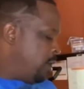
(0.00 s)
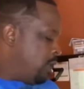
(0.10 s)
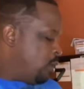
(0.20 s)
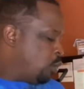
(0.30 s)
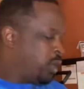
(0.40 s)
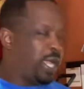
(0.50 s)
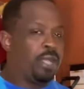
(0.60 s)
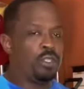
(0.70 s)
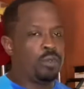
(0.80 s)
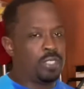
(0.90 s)
what I'll
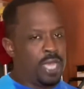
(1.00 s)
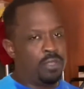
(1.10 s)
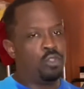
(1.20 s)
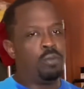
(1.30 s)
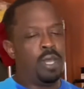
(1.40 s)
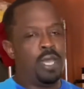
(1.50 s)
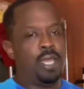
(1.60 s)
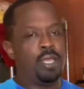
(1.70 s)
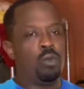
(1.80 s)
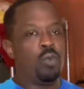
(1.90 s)
do is I'll do mine
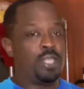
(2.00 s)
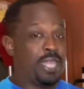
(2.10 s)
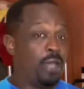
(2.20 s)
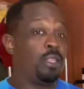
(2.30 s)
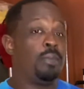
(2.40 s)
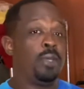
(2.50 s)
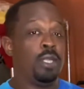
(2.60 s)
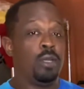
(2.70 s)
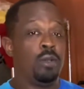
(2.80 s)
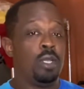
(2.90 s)
without the
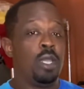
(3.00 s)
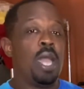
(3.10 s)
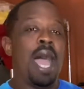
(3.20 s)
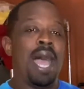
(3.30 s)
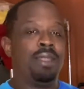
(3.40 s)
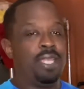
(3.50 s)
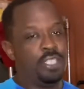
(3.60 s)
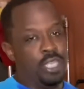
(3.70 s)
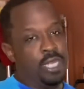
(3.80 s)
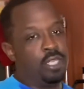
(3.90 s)
pillow. I'll let
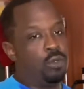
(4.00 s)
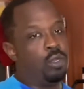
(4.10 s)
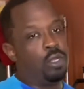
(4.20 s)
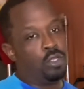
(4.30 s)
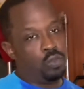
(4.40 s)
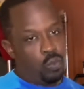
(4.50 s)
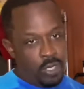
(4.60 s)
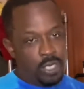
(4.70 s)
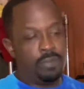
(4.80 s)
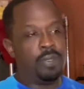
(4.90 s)
Johnny do hers with
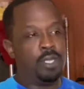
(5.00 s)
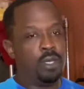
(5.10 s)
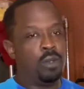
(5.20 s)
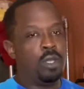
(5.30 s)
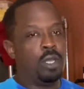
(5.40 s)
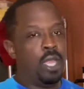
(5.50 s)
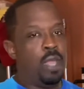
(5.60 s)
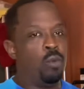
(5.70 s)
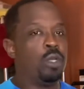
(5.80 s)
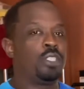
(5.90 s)
the pillow, and
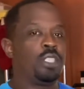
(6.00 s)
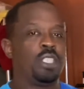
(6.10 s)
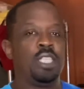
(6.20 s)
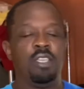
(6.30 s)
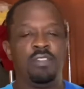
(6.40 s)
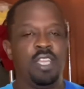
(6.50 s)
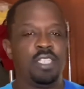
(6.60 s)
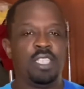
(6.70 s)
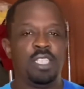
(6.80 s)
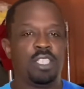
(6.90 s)
we'll just see if there's
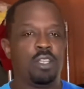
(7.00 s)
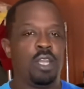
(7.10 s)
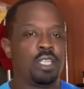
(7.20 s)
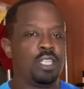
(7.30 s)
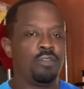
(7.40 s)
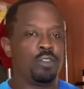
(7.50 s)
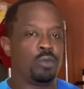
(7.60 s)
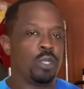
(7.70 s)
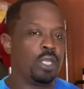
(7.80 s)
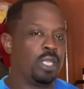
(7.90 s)
any stark difference. We're
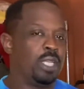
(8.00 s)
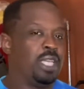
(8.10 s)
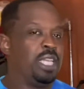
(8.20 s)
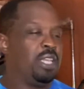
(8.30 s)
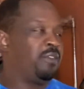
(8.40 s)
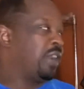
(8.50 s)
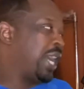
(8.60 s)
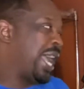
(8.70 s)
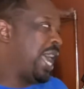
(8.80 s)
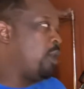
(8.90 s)
gonna leave
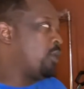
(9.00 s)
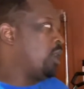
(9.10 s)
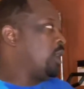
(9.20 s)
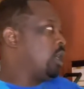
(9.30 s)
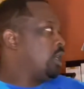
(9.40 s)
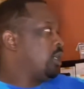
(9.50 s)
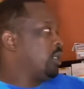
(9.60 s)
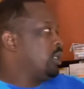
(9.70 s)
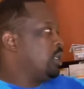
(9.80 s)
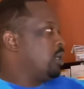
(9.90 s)
our
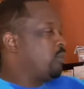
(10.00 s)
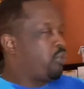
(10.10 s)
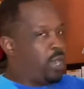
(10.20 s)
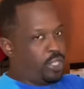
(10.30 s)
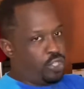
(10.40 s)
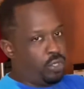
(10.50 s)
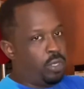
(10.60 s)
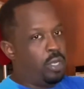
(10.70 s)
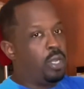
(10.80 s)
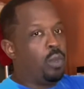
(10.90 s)
pressure
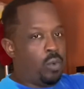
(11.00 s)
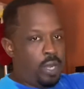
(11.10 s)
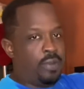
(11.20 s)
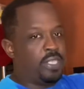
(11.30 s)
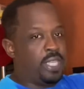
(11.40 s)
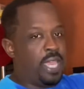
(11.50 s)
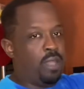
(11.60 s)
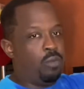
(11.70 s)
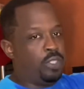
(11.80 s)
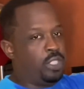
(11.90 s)
where it's at,
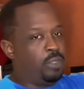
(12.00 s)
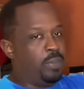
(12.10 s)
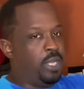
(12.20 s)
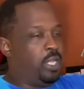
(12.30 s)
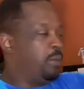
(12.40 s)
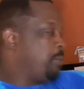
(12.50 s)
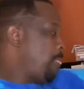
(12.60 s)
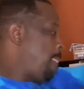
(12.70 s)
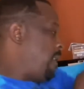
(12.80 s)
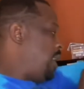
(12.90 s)
which is medium.
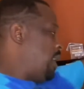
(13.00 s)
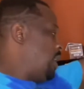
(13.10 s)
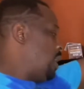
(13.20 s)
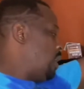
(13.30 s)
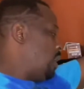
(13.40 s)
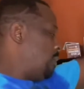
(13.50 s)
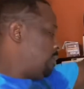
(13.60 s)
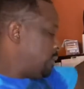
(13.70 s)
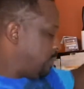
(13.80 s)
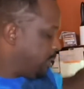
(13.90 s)
And
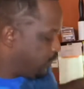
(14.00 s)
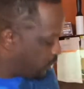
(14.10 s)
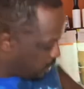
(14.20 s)
let me make sure.